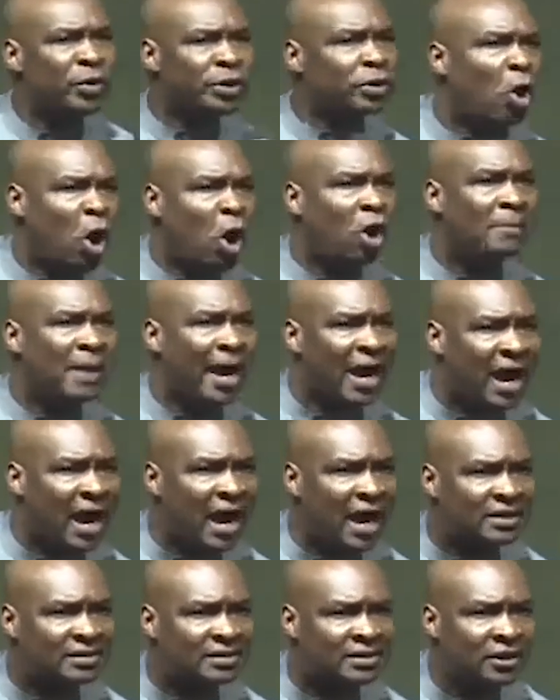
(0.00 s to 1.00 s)
with all my
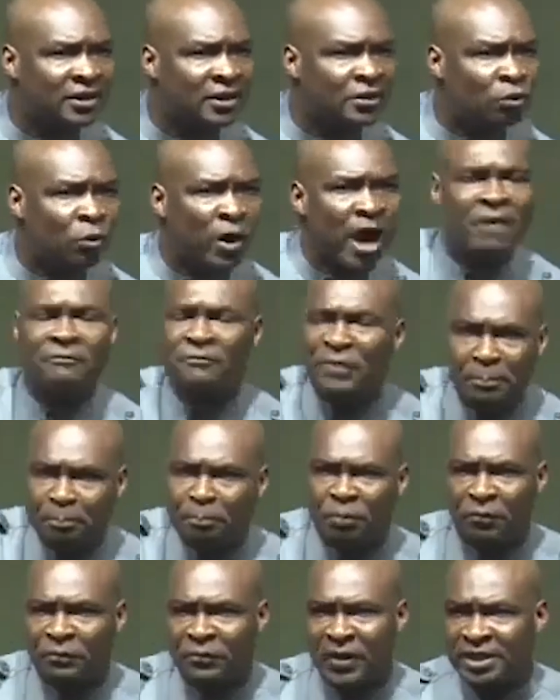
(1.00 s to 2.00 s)
heart to every
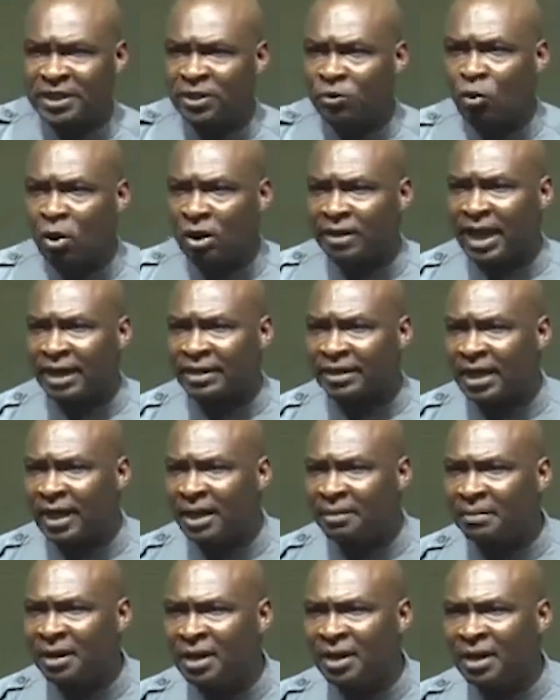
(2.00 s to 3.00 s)
prophetic word that
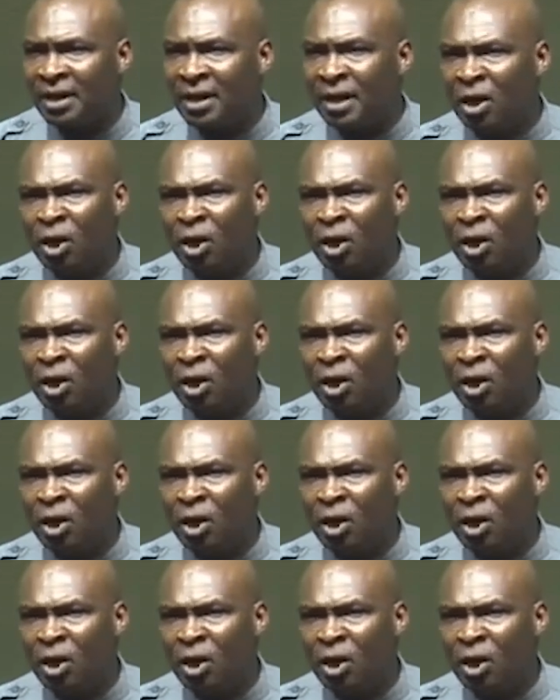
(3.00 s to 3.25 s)
came.